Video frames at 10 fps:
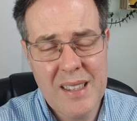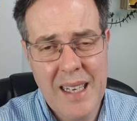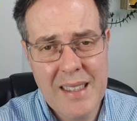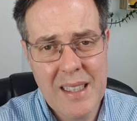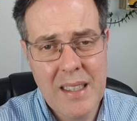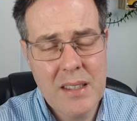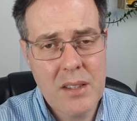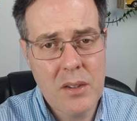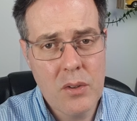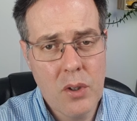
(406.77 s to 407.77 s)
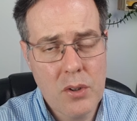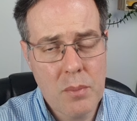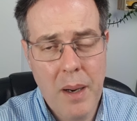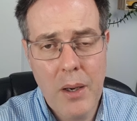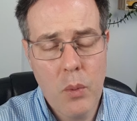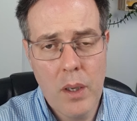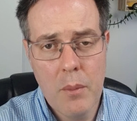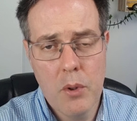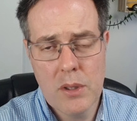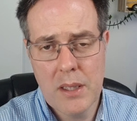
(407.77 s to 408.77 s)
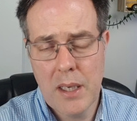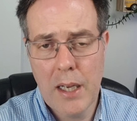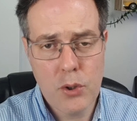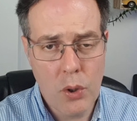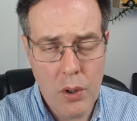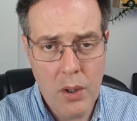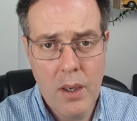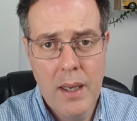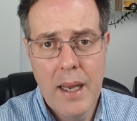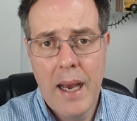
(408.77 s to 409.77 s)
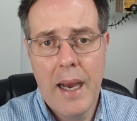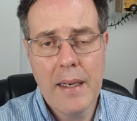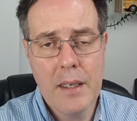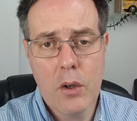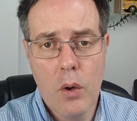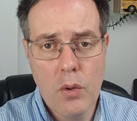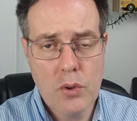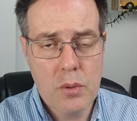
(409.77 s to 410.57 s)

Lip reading: that is not valuable at all and cost